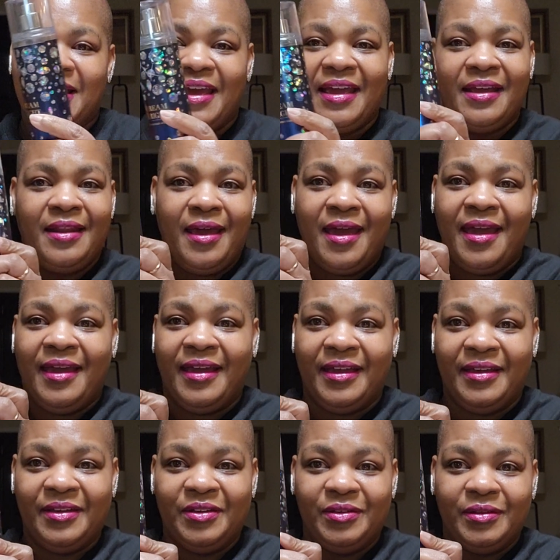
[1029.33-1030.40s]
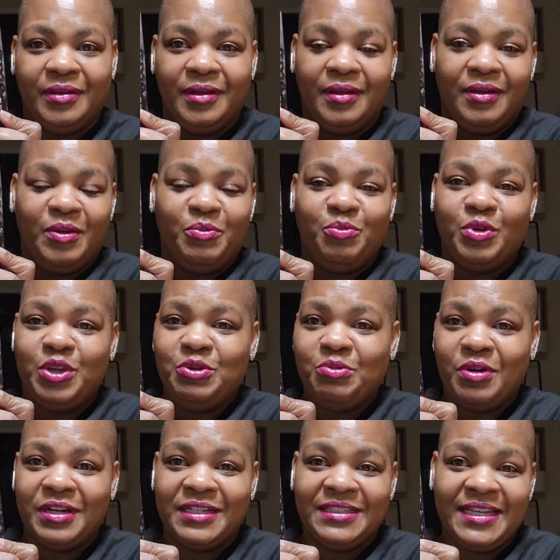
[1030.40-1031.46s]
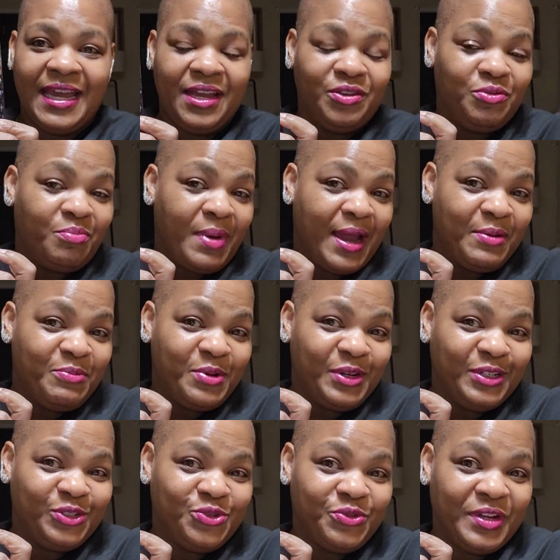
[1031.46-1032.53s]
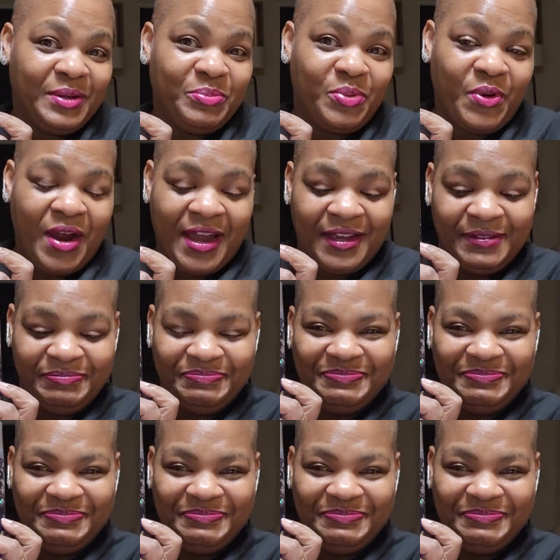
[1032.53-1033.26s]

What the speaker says: And hey, when you're on a date, you might want to Dream Bright.